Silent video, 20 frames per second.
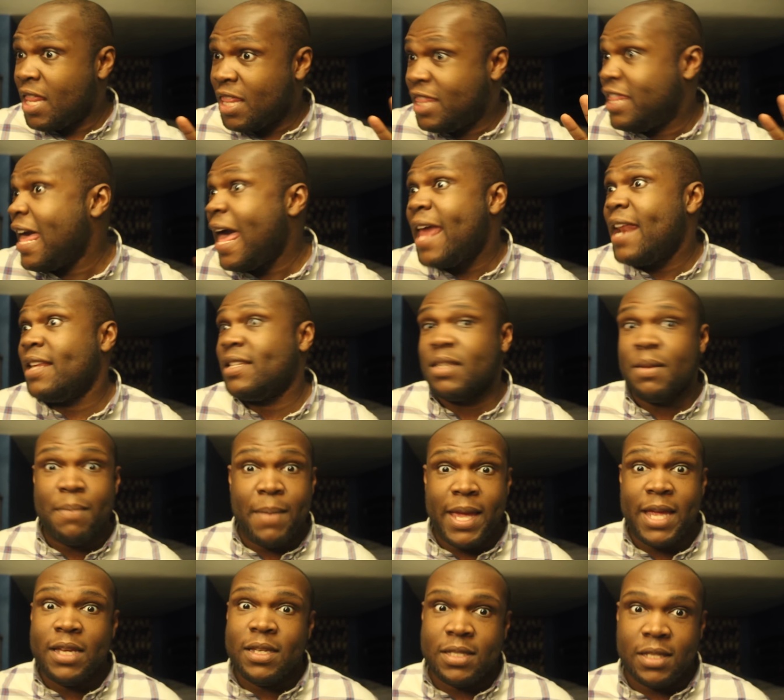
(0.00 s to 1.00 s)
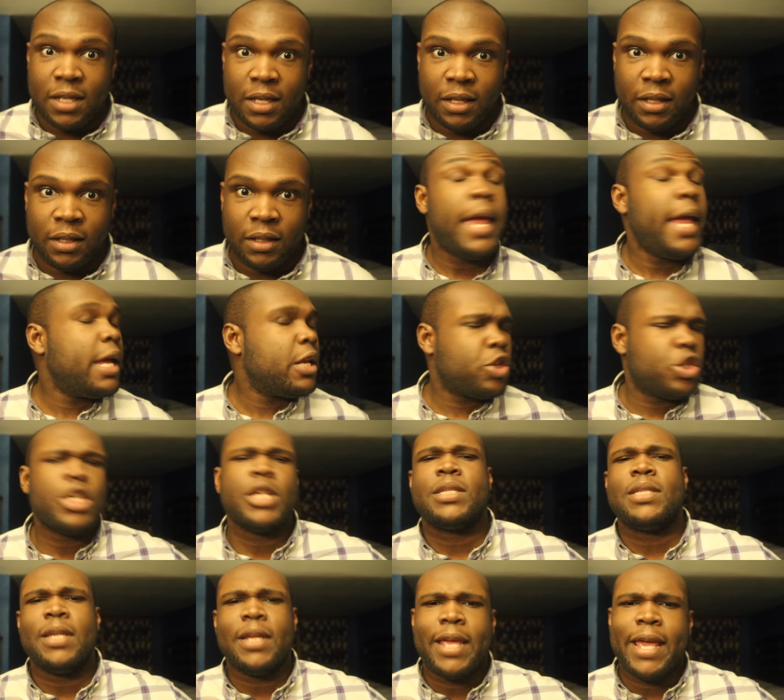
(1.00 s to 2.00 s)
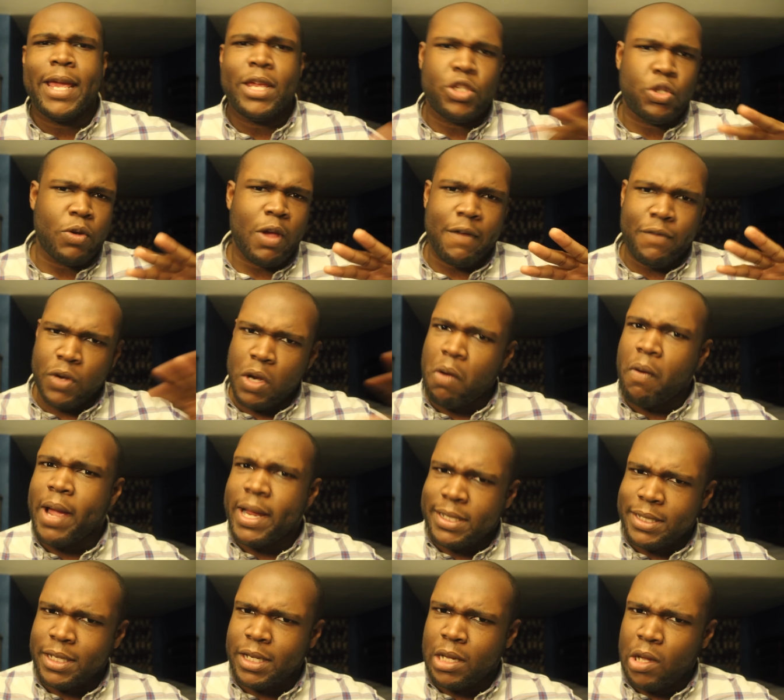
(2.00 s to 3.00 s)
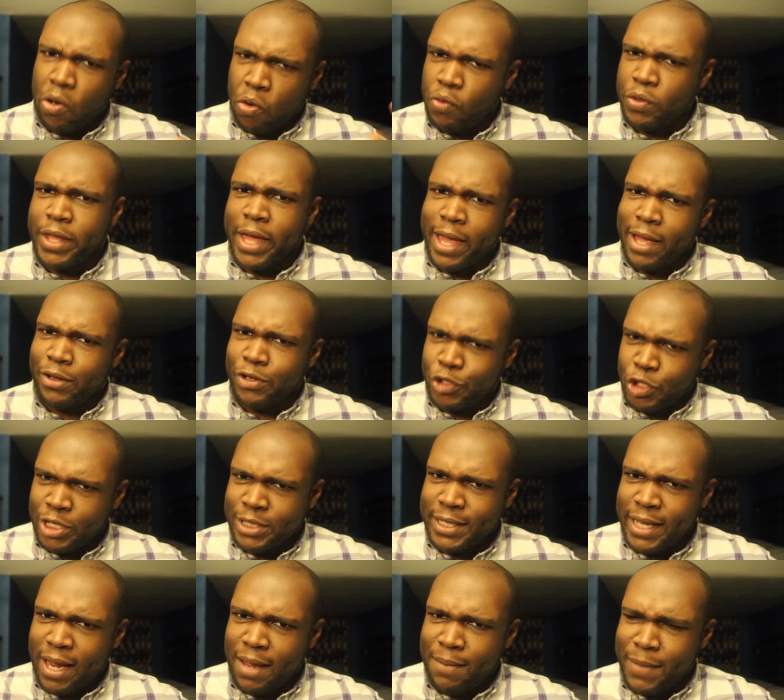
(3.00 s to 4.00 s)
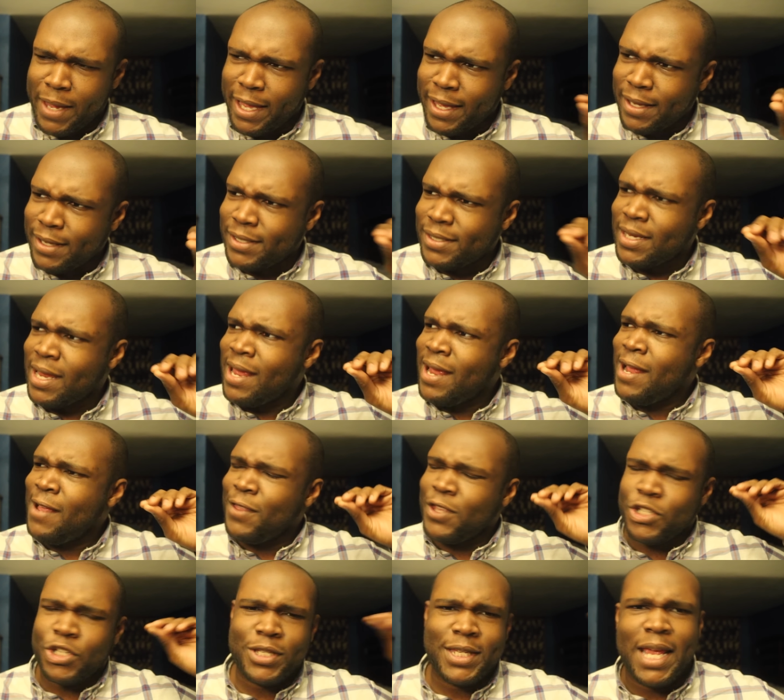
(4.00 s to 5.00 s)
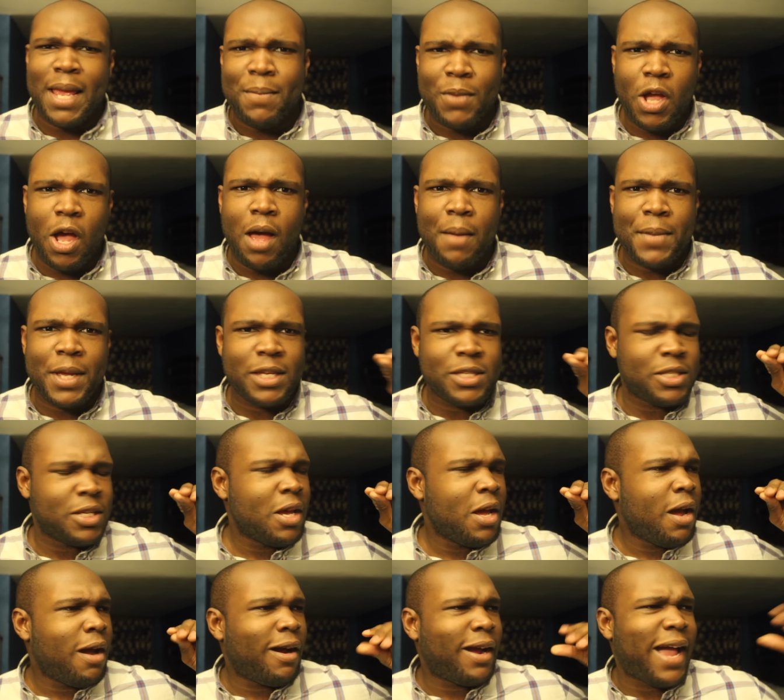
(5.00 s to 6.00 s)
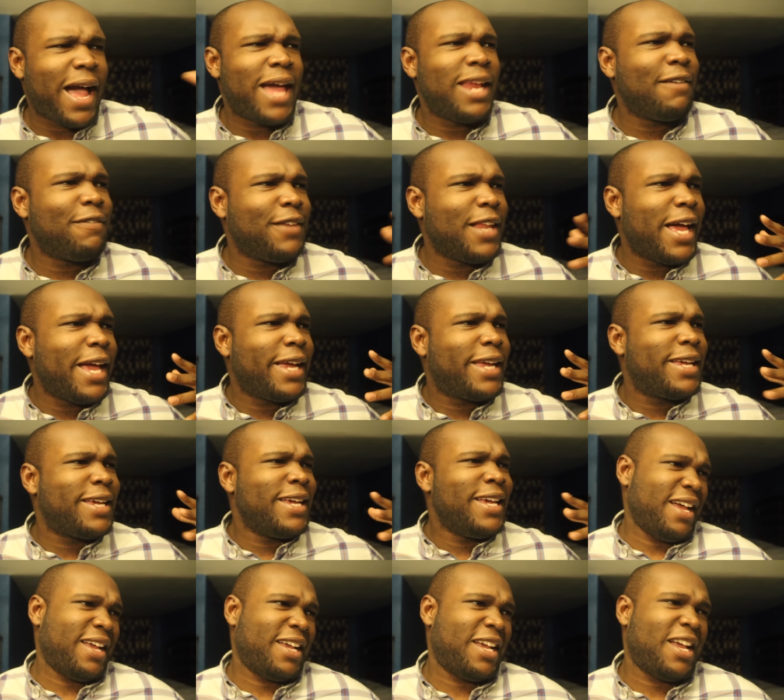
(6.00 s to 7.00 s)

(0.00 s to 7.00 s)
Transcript: That is amazing. And just in case you have no idea who the hell Shazam is, the Shazam comics are kind of like a